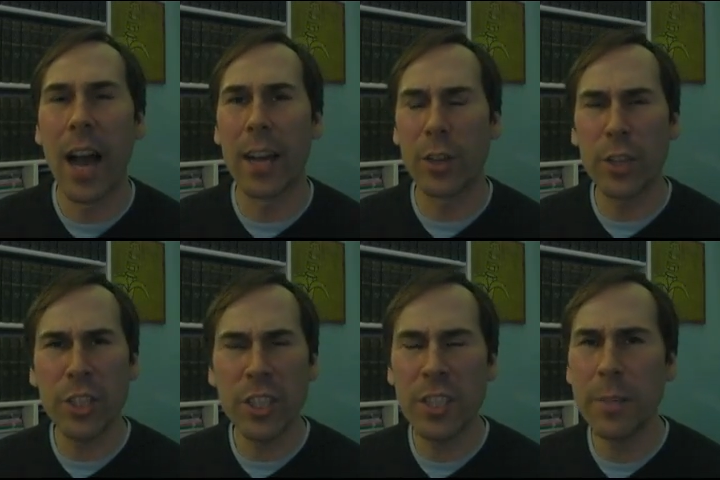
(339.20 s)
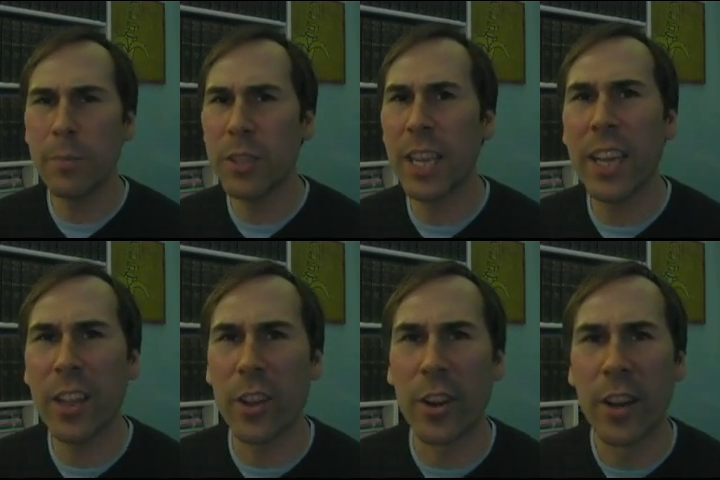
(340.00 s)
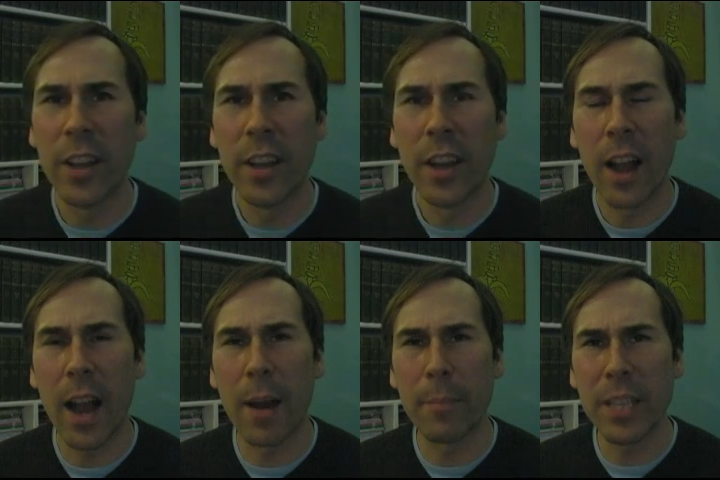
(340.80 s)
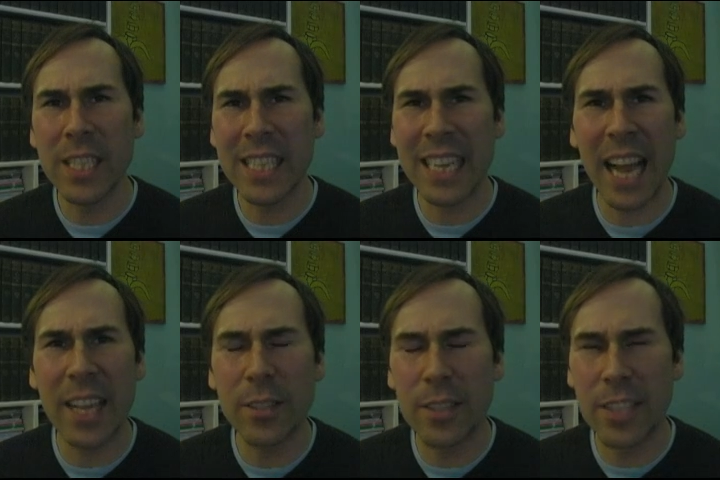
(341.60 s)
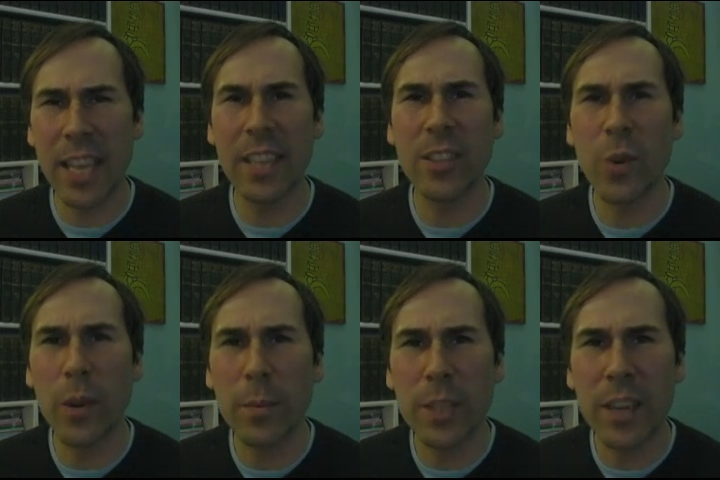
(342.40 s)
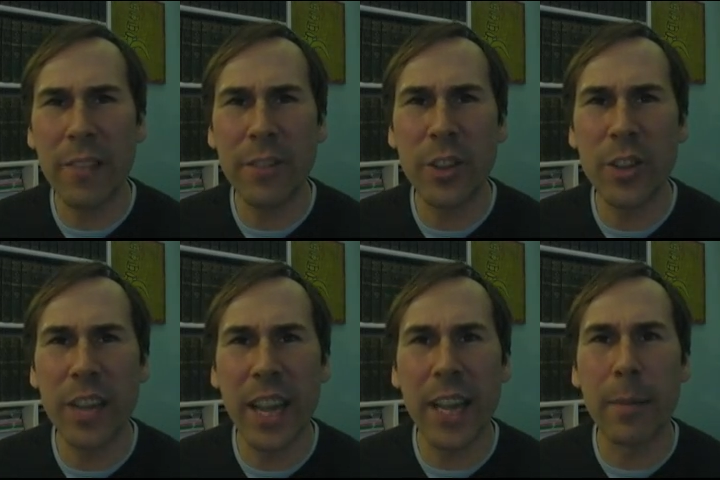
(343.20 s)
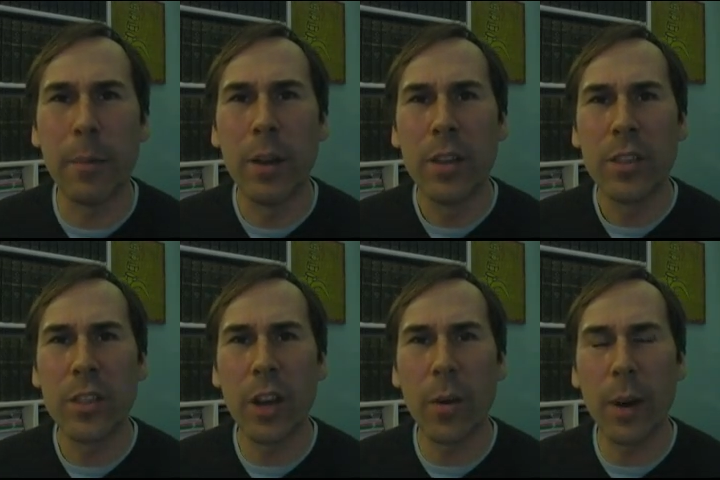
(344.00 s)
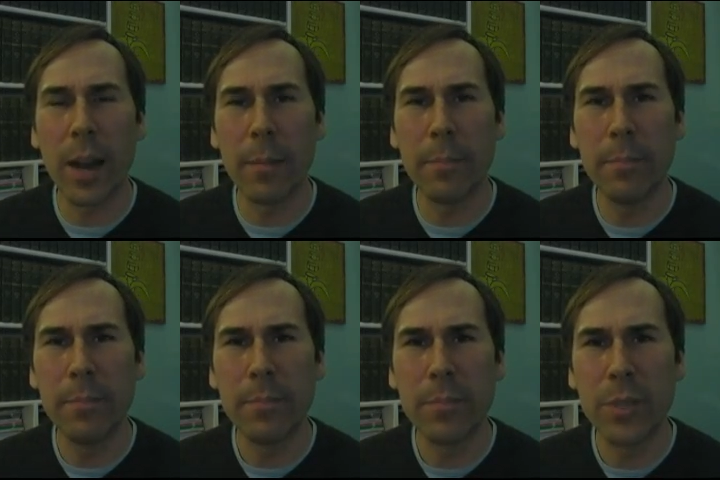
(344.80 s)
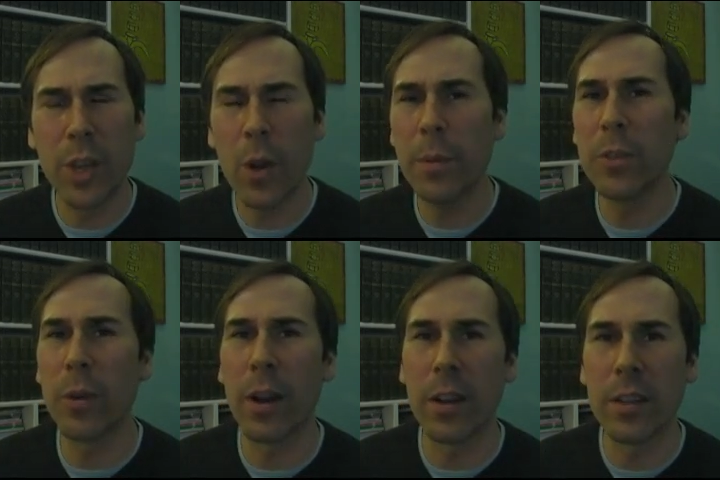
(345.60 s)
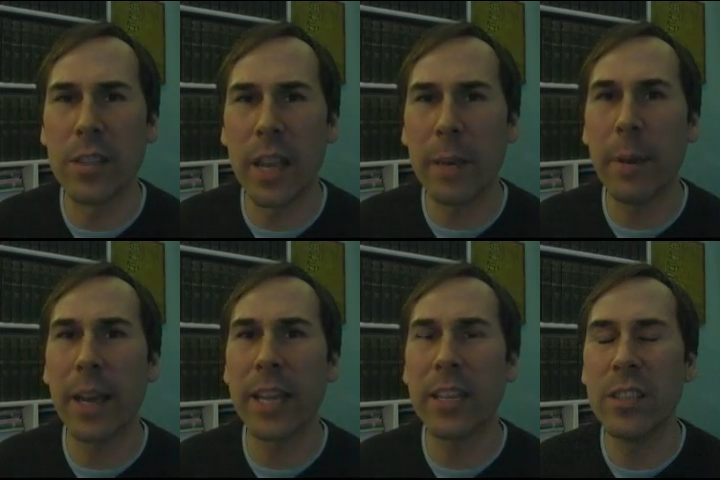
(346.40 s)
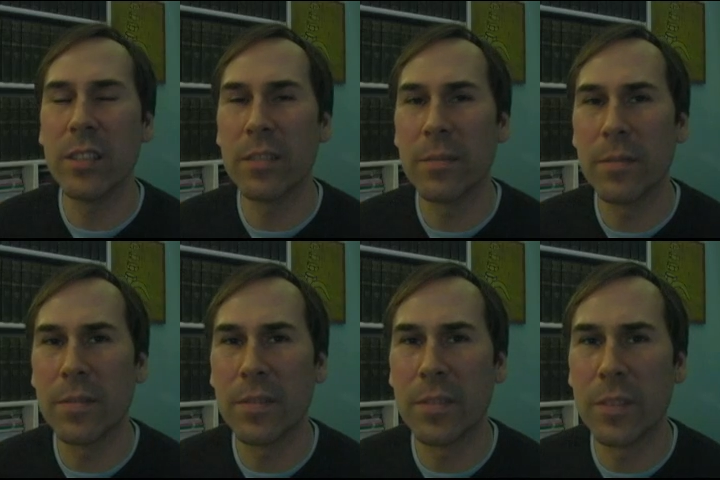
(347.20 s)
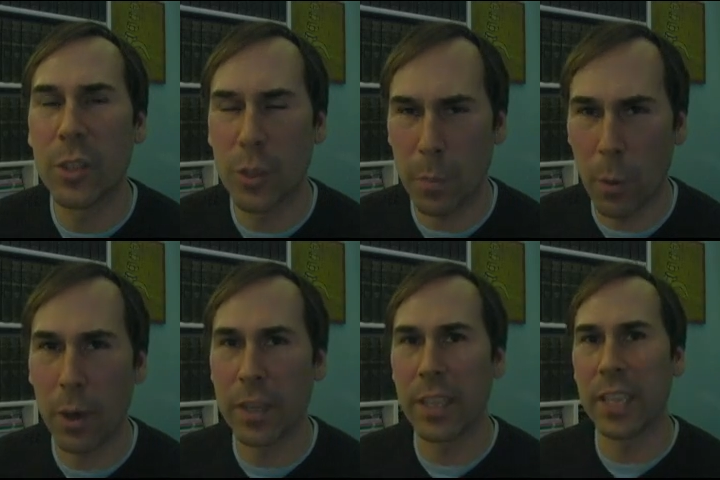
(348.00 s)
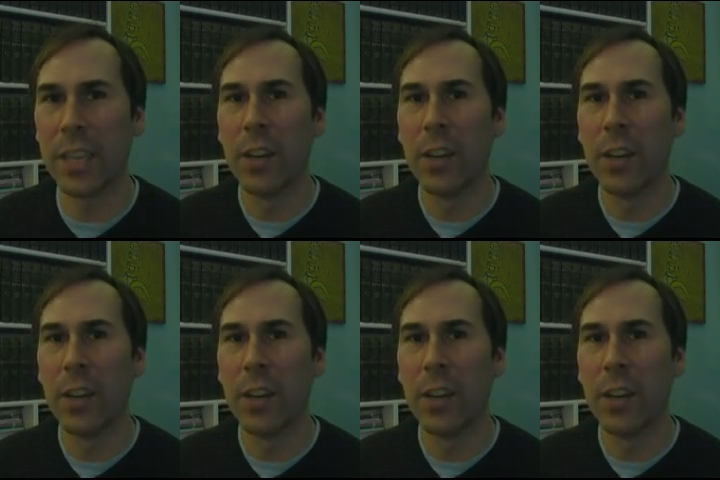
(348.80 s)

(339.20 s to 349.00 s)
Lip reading: Christians in particular, this is a guy saying this horrible stuff in your name. So show him he's wrong. Send money to support the